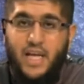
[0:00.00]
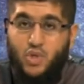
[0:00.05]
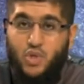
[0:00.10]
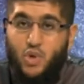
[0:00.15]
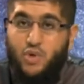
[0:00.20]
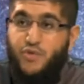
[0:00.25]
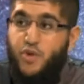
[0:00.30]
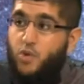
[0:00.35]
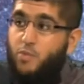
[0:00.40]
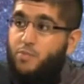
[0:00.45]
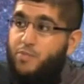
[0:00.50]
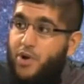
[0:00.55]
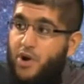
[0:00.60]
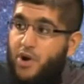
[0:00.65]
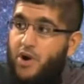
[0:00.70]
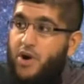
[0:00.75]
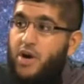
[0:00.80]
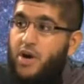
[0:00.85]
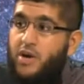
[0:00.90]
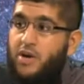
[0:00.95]
So if you
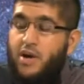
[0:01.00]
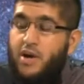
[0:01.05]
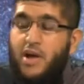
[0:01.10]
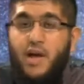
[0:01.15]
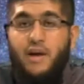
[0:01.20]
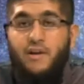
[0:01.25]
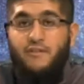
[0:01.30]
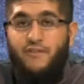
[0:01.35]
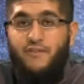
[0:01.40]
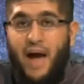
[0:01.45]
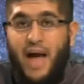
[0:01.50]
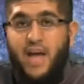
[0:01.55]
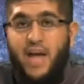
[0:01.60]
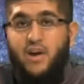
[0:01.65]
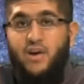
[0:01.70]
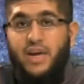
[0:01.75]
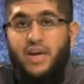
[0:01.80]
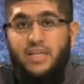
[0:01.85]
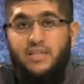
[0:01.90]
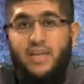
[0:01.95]
burn
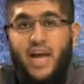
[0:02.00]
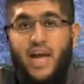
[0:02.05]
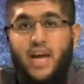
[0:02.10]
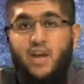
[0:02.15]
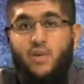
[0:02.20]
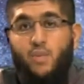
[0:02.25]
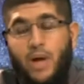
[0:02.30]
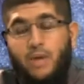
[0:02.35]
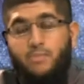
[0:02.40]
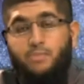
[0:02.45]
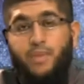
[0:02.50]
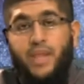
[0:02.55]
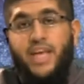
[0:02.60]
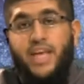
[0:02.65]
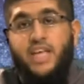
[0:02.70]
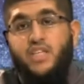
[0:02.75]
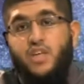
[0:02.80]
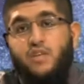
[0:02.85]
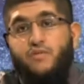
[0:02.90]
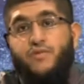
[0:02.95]
fire inside of one
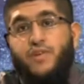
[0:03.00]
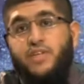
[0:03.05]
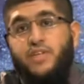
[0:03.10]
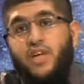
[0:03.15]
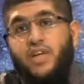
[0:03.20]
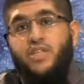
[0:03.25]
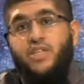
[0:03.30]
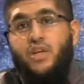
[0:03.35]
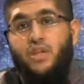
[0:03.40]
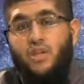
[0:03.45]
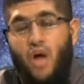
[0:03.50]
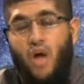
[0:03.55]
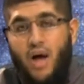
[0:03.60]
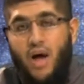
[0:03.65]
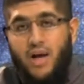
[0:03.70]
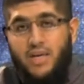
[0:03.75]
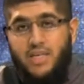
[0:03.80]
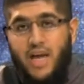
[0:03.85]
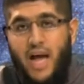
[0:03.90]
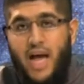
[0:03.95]
place and for such a
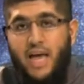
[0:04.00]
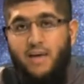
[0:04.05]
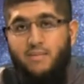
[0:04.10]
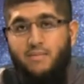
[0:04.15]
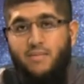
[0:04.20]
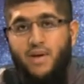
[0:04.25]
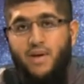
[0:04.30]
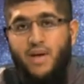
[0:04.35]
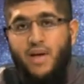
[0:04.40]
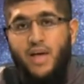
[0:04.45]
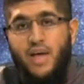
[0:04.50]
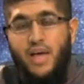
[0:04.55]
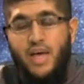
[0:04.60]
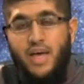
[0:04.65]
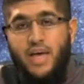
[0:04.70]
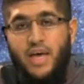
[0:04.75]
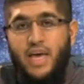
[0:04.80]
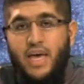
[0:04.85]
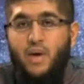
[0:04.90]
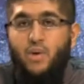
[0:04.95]
long time,
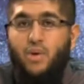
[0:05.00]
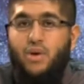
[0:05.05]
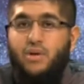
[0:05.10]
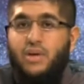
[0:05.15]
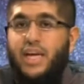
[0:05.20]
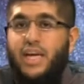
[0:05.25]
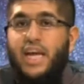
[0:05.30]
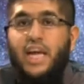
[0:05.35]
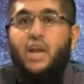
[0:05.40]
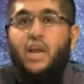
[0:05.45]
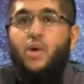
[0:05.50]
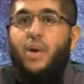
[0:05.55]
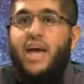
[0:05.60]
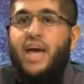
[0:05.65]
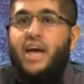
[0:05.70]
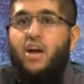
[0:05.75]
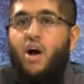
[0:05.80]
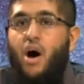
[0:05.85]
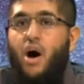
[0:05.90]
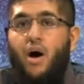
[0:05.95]
it will eat away
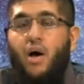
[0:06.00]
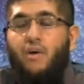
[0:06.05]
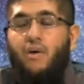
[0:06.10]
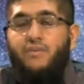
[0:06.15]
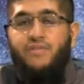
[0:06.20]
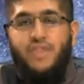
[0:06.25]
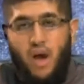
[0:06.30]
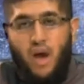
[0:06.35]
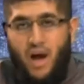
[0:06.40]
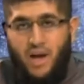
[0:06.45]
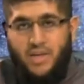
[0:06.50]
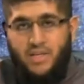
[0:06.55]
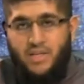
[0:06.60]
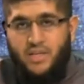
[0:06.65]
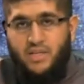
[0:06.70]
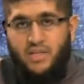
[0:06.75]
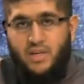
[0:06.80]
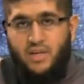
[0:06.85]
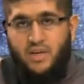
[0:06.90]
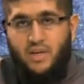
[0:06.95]
at all of the
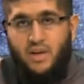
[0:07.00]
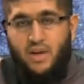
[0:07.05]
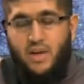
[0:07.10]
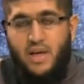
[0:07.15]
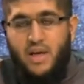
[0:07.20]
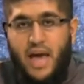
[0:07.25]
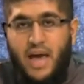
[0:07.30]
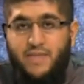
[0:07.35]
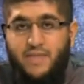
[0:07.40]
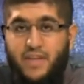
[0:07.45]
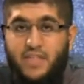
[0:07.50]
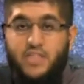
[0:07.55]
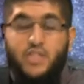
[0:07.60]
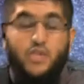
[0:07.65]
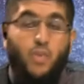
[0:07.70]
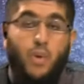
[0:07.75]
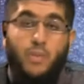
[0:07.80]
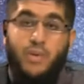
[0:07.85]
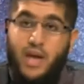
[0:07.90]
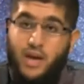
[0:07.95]
oxygen. And this
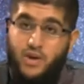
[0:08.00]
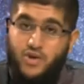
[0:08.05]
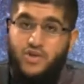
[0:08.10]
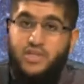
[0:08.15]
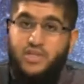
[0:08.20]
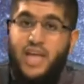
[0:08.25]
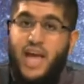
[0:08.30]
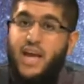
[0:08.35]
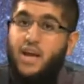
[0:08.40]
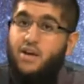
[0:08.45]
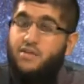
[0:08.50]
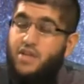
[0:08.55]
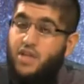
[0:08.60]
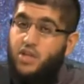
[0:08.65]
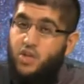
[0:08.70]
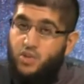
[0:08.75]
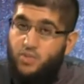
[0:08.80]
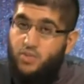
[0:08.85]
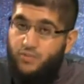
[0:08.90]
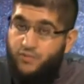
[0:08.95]
is what we understand of
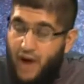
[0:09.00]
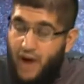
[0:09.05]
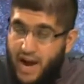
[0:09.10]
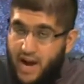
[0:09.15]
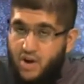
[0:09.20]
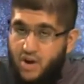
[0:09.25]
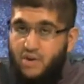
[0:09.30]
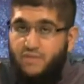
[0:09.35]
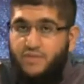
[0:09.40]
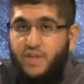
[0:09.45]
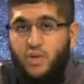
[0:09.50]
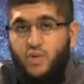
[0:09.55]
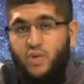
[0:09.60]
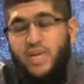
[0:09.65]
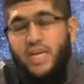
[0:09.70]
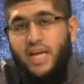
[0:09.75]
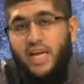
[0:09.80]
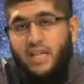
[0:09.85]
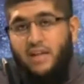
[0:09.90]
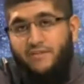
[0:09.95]
the fire of the
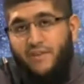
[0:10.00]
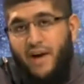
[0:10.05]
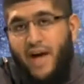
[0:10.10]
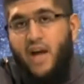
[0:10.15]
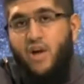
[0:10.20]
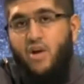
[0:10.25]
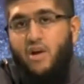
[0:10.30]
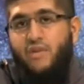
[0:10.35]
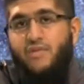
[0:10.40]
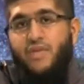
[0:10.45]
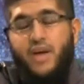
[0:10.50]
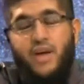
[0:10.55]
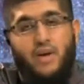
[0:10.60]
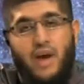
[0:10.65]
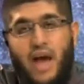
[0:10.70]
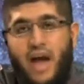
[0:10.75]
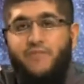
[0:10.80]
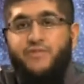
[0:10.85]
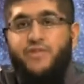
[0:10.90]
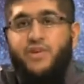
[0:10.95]
dunya, the fire of the
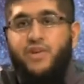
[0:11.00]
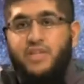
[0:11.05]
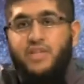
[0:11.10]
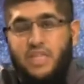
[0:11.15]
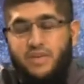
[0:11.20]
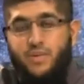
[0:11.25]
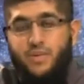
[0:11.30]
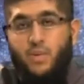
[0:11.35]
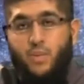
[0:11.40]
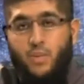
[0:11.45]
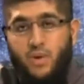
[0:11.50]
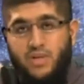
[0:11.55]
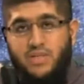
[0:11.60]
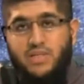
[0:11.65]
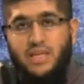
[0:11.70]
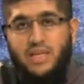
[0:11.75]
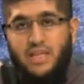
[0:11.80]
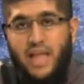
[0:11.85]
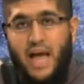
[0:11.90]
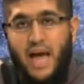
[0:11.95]
hereafter is even worse
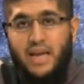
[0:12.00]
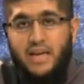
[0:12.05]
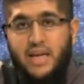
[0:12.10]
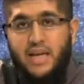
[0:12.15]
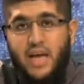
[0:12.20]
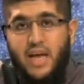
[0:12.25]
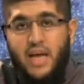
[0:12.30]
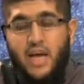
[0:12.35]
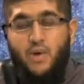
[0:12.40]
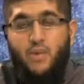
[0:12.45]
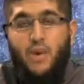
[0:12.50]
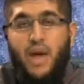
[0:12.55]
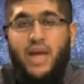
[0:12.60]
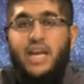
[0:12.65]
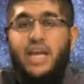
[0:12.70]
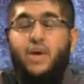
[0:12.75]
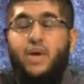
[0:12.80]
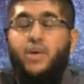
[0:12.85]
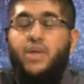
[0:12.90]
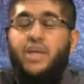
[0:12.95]
than that,
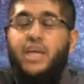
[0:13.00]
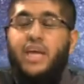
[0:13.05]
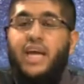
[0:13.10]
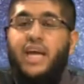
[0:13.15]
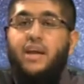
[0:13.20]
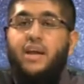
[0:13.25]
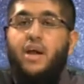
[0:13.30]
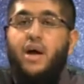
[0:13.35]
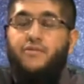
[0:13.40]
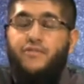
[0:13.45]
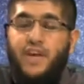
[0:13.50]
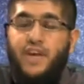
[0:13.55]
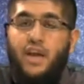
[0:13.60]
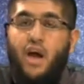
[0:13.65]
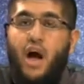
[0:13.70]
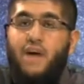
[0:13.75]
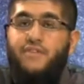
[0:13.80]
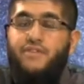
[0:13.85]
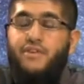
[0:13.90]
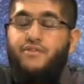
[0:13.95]
right? It will feed
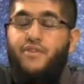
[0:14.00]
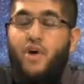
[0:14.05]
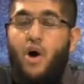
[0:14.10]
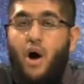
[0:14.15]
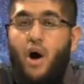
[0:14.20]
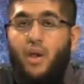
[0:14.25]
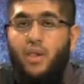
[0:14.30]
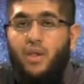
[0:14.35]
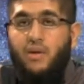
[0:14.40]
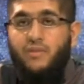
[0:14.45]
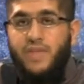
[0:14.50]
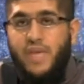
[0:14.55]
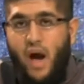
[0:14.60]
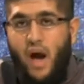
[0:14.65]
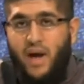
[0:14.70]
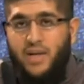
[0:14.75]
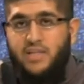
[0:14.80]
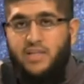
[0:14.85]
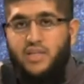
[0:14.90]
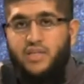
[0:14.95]
off of all of the
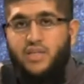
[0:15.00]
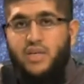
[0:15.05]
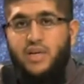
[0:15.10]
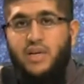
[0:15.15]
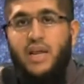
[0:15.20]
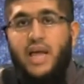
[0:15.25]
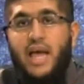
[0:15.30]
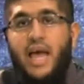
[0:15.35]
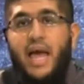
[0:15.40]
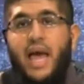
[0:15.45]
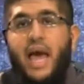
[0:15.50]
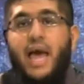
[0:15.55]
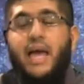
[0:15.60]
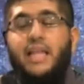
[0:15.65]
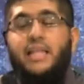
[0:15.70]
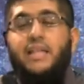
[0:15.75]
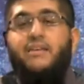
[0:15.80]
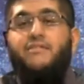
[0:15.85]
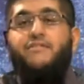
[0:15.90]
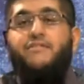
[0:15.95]
oxygen,
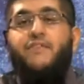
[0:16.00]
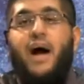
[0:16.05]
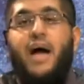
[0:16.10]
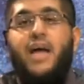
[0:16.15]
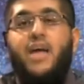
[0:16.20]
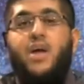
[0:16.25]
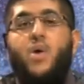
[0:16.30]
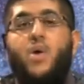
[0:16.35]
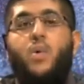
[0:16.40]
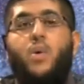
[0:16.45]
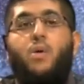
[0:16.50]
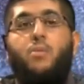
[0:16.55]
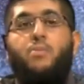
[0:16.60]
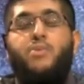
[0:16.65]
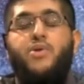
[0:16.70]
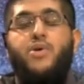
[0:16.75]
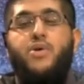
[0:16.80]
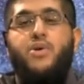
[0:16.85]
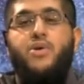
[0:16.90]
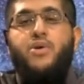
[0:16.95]
and the fire will
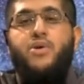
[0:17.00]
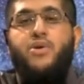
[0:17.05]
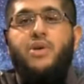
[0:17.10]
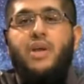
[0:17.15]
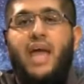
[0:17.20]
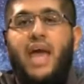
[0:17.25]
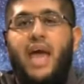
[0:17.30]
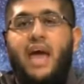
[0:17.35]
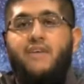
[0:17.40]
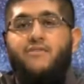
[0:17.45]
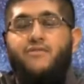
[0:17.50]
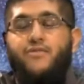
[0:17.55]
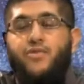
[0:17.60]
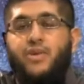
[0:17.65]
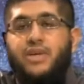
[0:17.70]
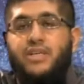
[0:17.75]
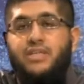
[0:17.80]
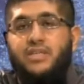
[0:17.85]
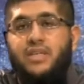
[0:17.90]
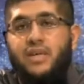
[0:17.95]
burn
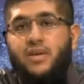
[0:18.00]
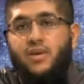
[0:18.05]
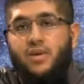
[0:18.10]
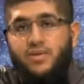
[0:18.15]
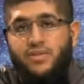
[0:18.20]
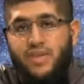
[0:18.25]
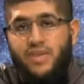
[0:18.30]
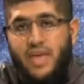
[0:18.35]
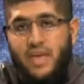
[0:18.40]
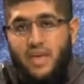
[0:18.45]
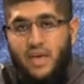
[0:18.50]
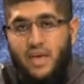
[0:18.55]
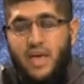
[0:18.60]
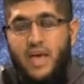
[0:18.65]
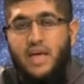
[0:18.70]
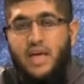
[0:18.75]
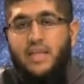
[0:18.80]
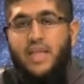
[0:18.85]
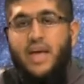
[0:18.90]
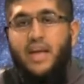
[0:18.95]
every single thing
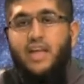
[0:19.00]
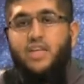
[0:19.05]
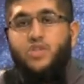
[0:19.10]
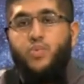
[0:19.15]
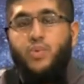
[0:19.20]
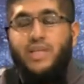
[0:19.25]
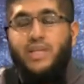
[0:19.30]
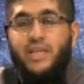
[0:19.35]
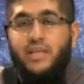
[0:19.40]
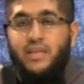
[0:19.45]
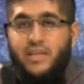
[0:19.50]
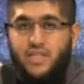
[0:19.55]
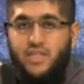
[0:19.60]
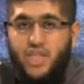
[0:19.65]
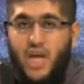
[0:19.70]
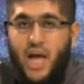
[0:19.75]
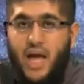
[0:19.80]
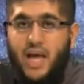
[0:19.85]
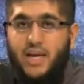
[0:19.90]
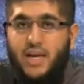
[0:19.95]
that is within this
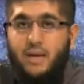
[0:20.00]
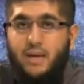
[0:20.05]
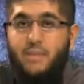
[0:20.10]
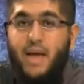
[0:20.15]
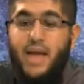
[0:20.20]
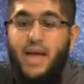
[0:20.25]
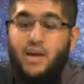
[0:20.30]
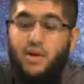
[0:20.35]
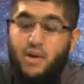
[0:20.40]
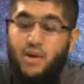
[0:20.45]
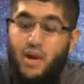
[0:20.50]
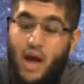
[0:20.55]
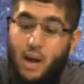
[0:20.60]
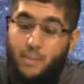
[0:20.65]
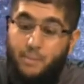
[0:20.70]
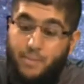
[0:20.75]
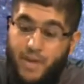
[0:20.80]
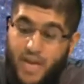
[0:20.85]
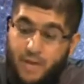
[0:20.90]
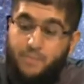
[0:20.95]
Jahannam.
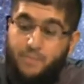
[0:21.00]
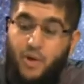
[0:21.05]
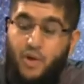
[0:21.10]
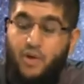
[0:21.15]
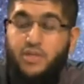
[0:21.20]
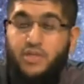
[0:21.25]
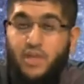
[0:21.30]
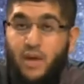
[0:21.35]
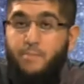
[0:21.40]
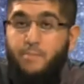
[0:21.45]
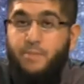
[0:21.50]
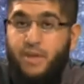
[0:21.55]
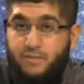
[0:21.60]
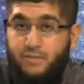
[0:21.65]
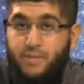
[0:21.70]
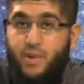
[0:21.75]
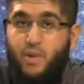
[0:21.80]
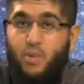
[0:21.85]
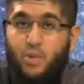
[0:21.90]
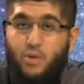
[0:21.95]
And some
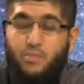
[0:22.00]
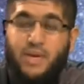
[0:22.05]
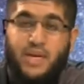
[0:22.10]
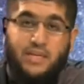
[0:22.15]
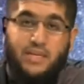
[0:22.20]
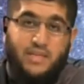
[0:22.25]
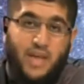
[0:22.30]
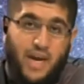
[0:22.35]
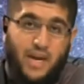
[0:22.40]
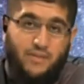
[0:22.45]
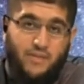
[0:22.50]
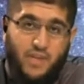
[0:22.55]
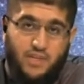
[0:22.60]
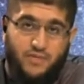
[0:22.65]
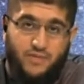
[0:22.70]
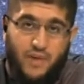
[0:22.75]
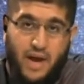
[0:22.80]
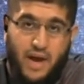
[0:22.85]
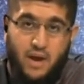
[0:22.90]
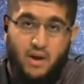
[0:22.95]
people will be inside of
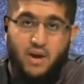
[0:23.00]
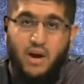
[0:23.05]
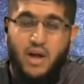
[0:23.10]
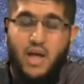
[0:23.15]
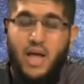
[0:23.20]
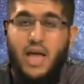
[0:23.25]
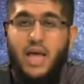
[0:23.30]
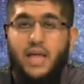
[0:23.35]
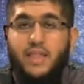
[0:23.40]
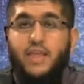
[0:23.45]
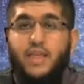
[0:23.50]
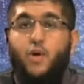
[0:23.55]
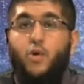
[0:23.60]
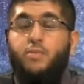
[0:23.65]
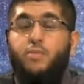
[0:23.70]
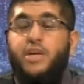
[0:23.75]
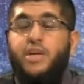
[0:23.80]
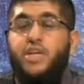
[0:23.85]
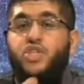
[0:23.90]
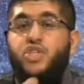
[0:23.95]
this fire. They
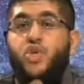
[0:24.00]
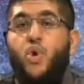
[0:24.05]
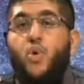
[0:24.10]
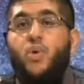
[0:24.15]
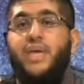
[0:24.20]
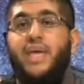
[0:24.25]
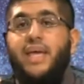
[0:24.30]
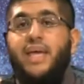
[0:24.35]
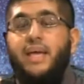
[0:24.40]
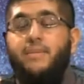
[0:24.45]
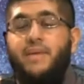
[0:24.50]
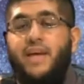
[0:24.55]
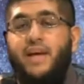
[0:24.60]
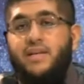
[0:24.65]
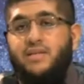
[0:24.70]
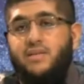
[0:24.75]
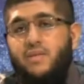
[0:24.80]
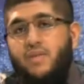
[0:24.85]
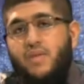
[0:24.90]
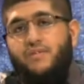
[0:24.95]
will be choking
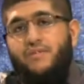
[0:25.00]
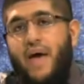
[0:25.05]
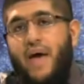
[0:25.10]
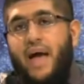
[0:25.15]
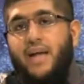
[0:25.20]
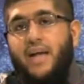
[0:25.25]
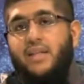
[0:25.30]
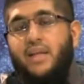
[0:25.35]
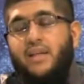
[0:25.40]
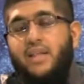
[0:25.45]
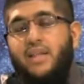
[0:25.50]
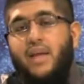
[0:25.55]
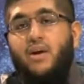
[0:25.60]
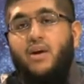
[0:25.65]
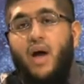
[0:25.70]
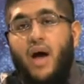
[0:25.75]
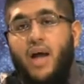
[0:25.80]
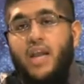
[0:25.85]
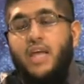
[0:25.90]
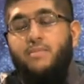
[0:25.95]
because of the fact that they
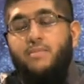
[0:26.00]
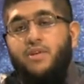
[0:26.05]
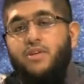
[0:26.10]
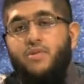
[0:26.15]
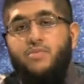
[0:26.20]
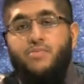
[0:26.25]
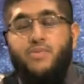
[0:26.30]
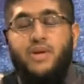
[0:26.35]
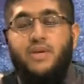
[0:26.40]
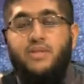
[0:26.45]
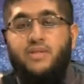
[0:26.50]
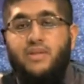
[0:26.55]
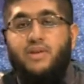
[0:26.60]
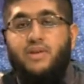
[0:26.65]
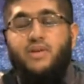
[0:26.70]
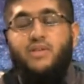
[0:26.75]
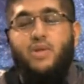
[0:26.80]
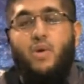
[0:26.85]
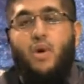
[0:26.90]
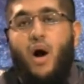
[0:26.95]
are not able to breathe. There
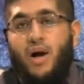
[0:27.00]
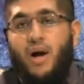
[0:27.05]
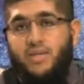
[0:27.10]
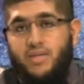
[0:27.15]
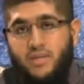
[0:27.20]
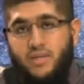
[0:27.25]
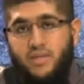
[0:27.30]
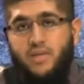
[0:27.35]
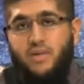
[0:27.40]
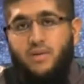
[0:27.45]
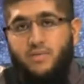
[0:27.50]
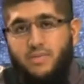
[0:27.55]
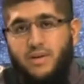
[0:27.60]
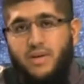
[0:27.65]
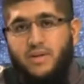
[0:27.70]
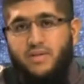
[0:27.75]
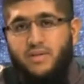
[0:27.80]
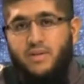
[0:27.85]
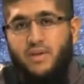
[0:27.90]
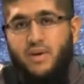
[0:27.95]
is no oxygen to
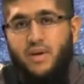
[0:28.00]
breathe.